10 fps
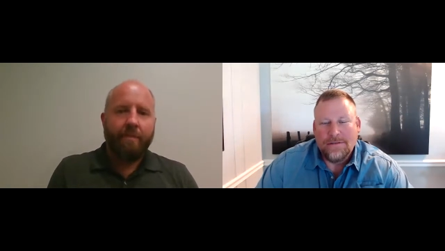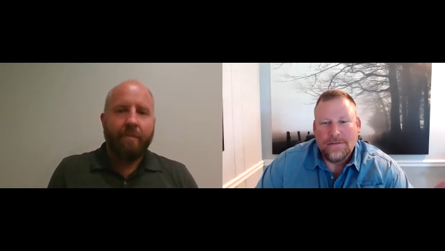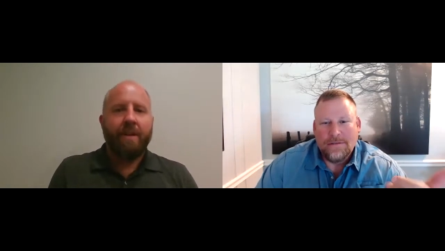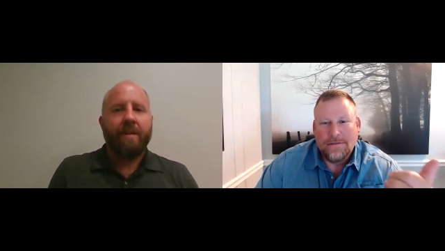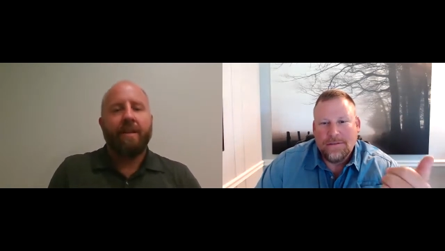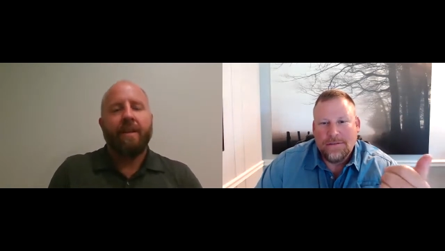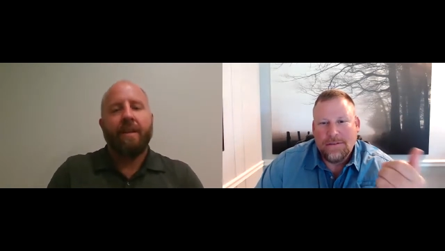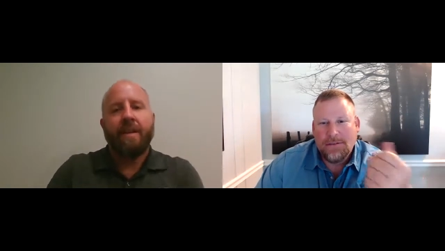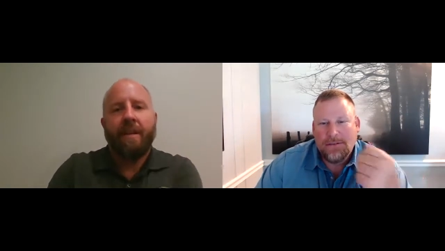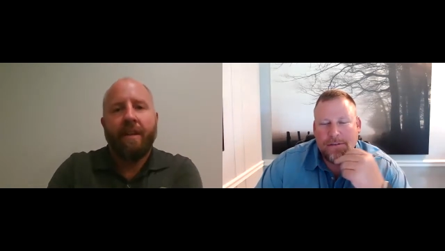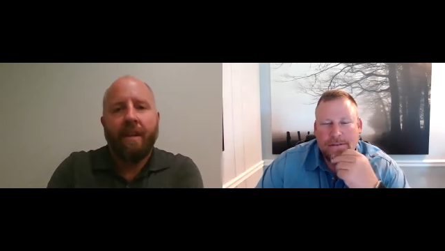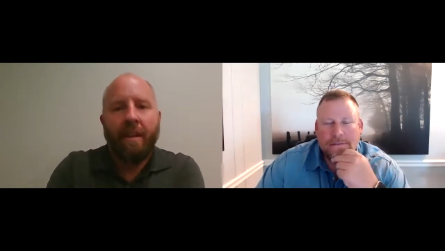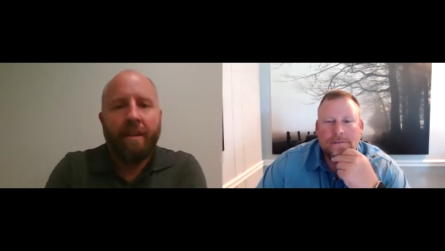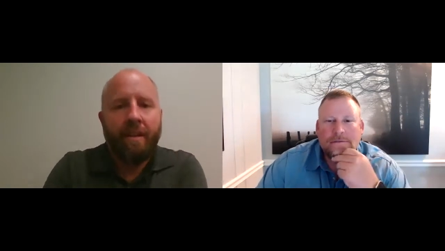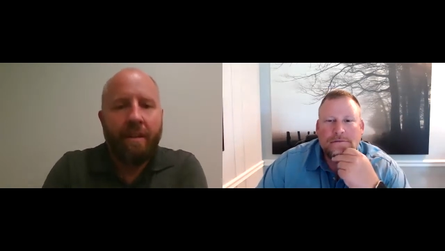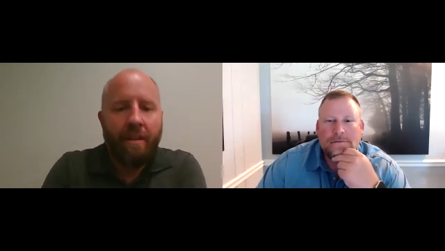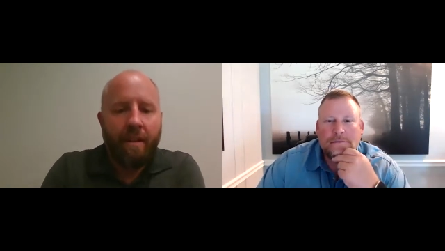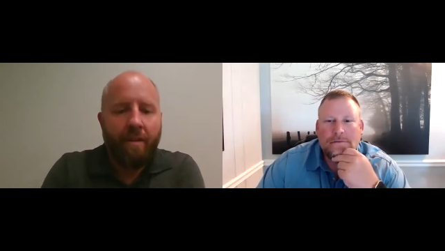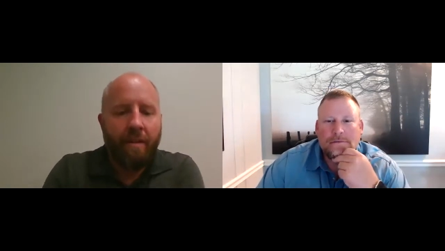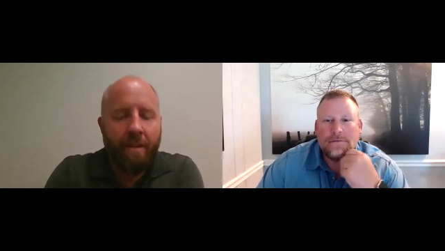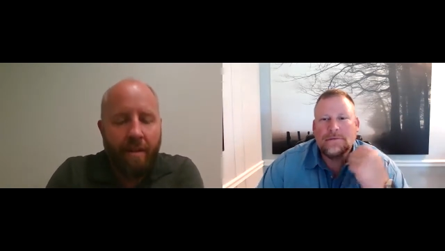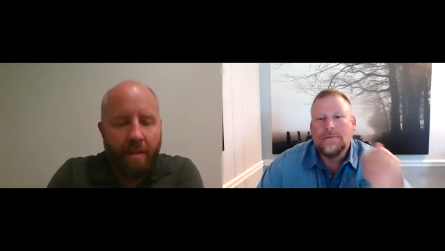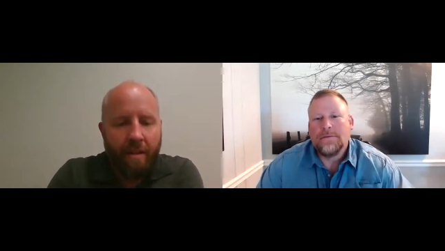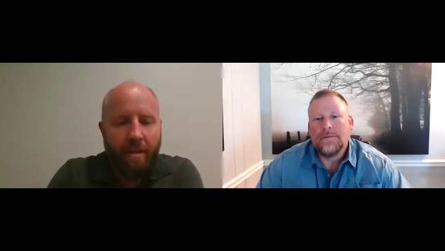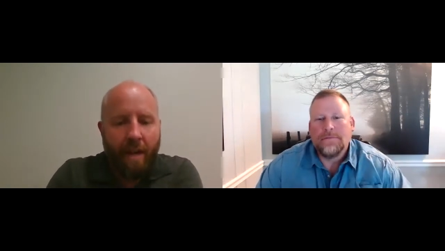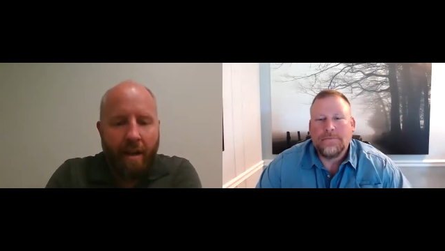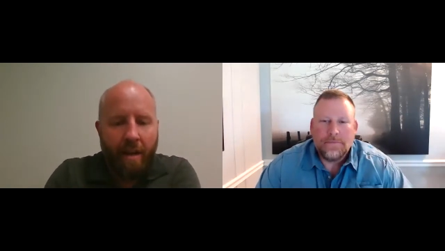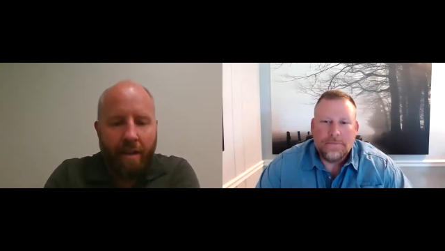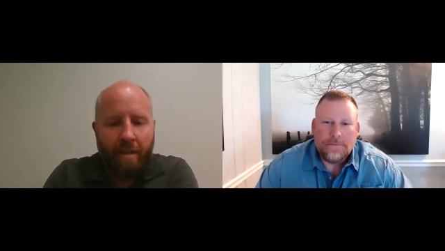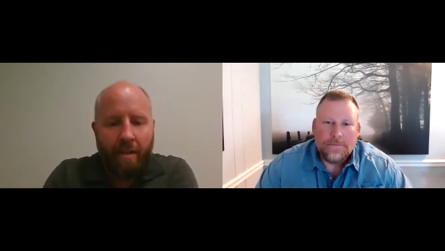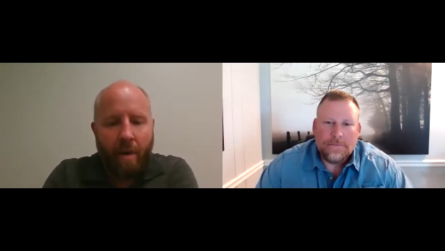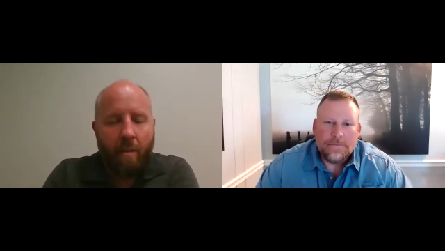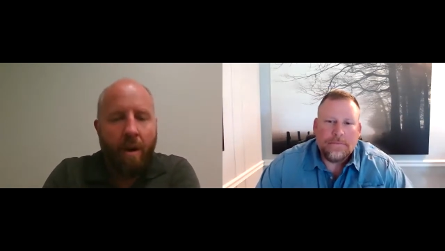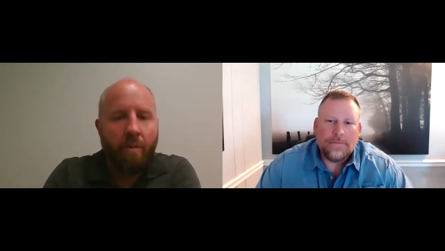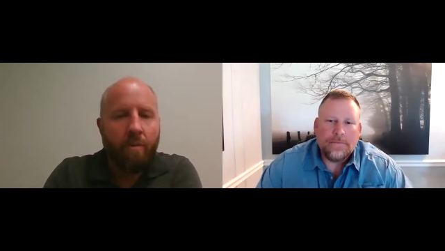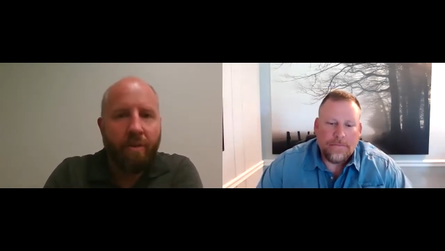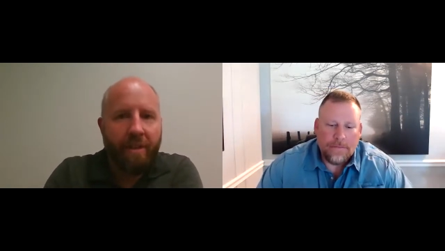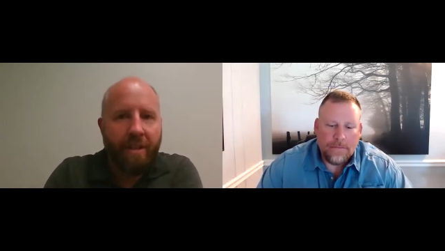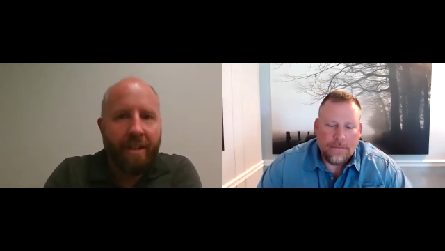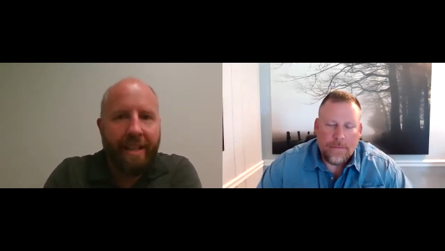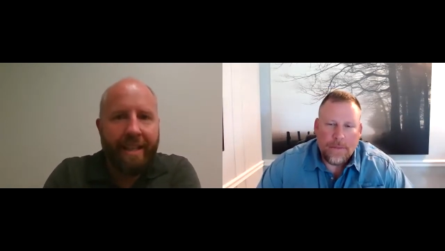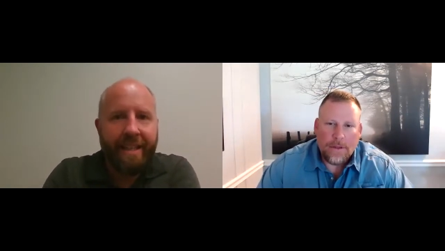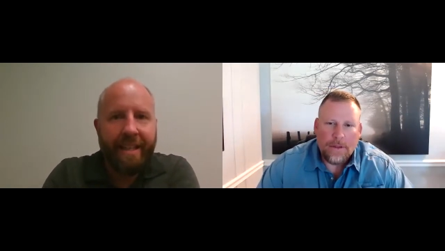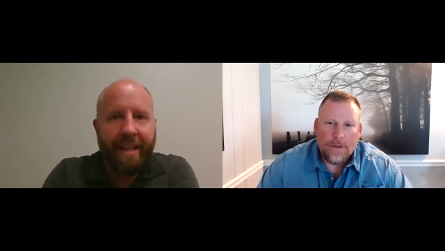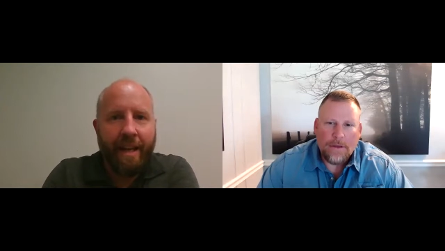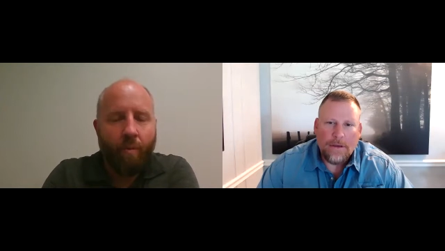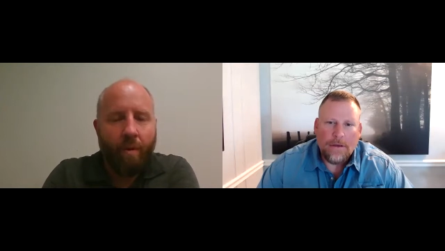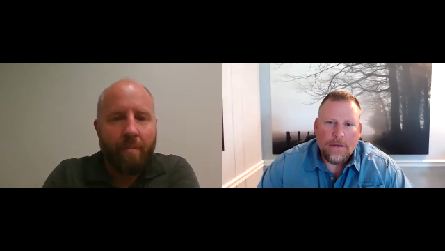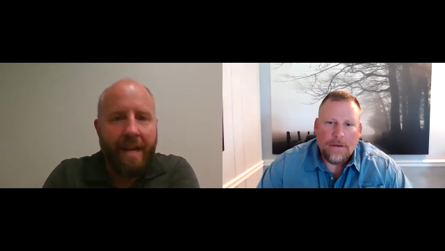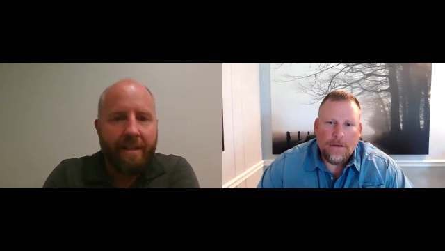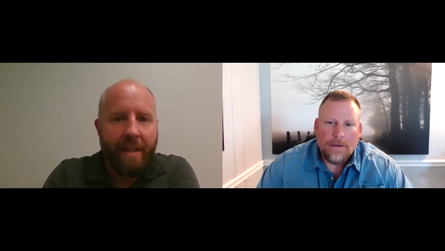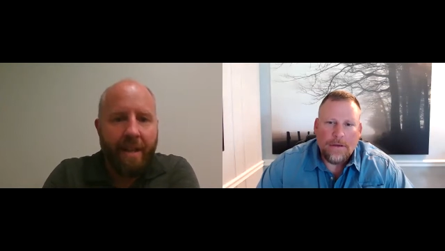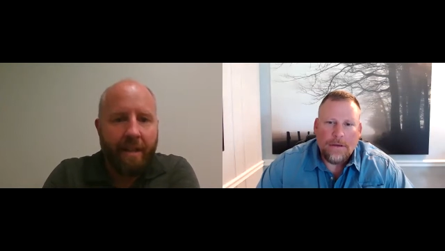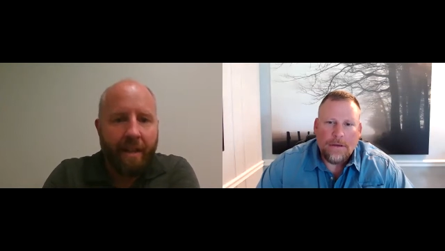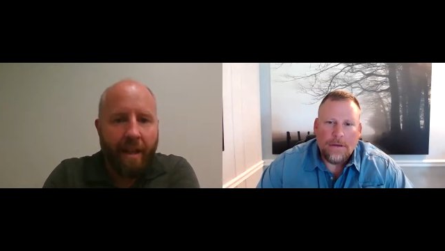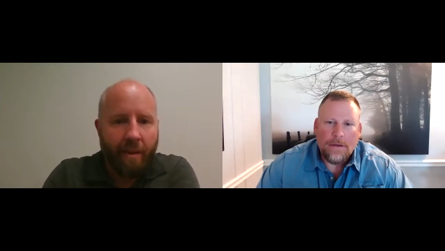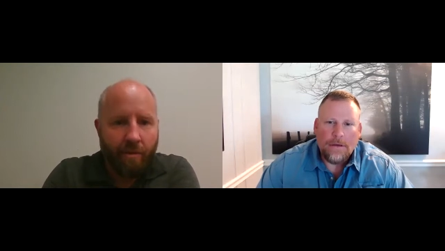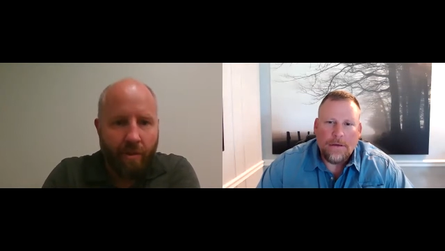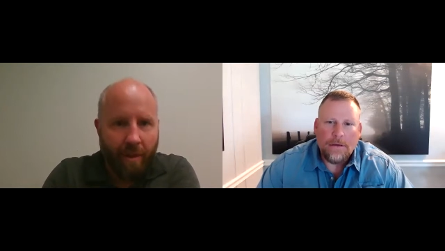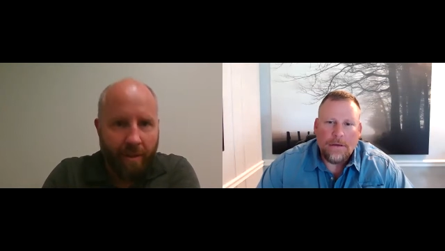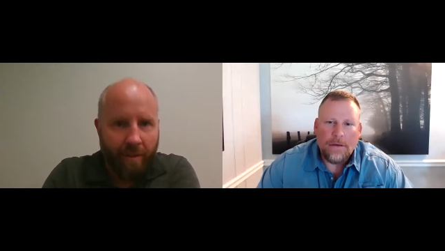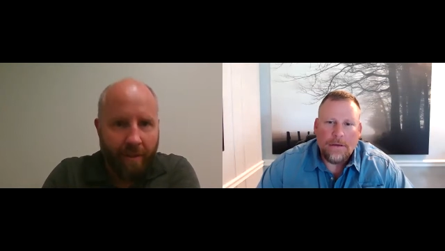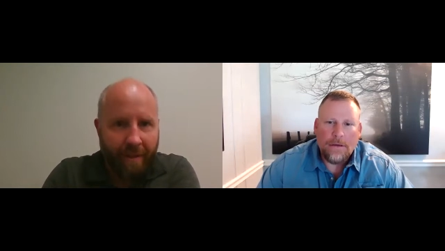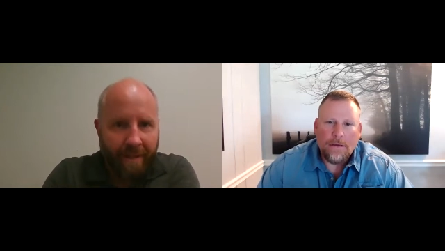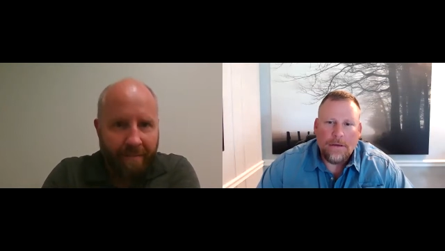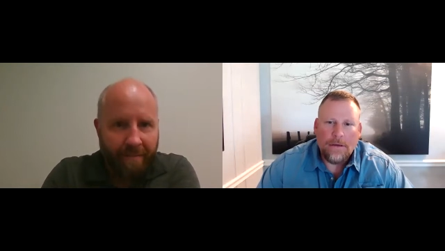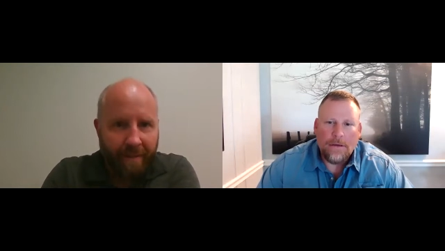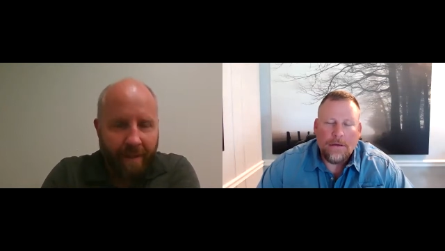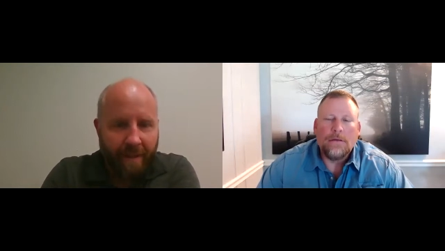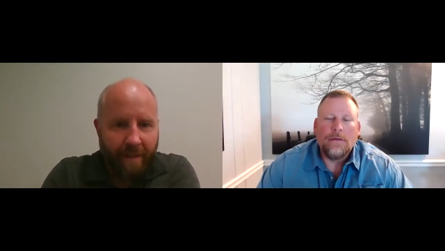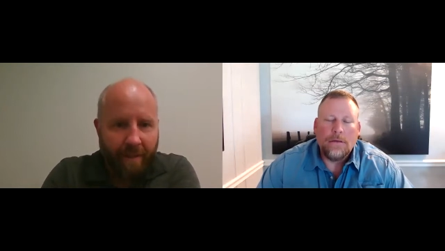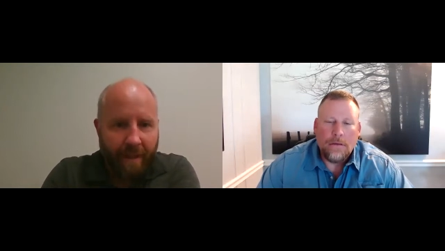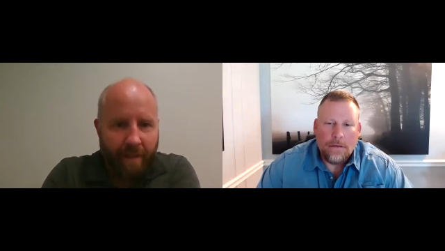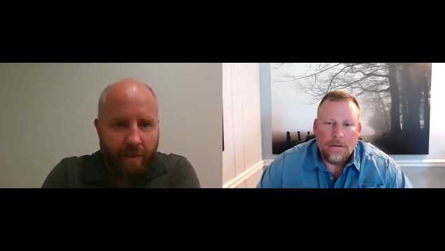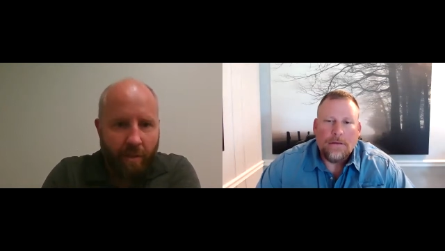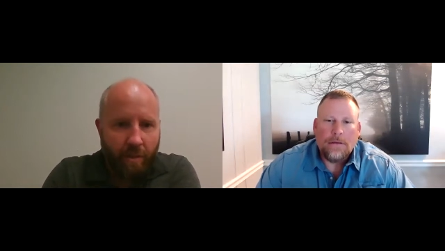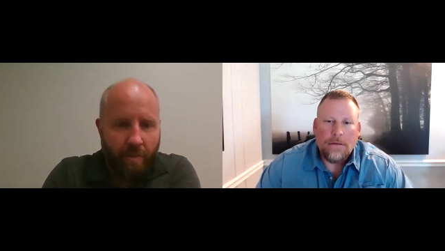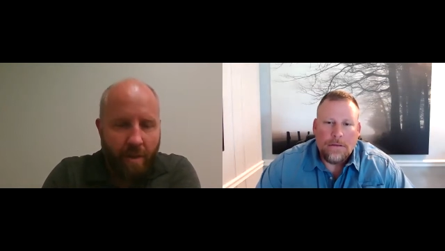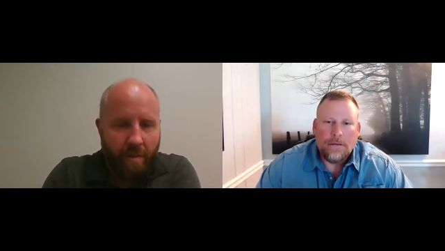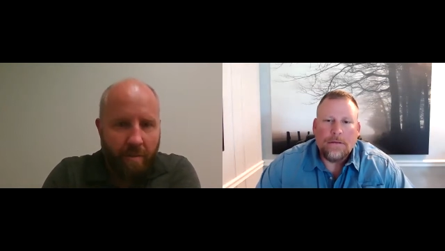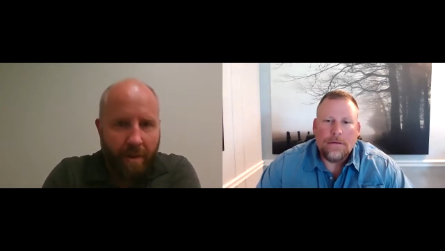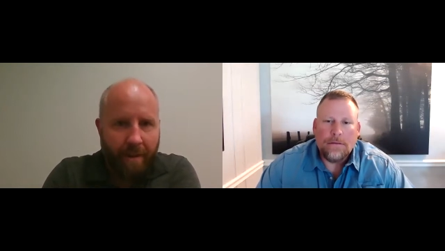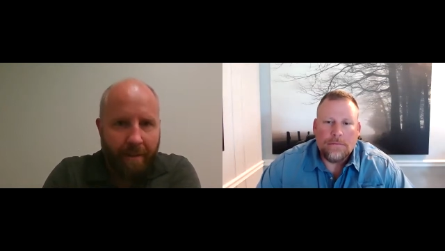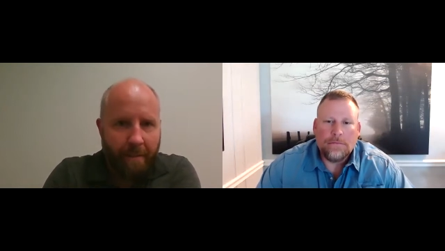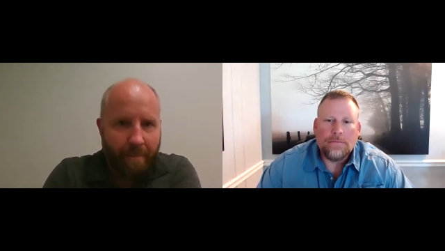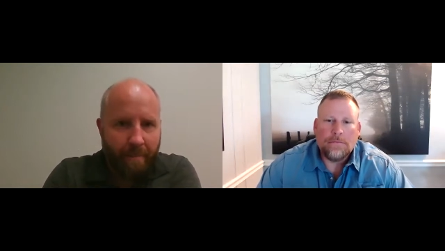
Speaker 1: Well, it you know. I got, the mobile homes were good, and then I got one bad tenant that got on drugs. Okay, so it's a small park.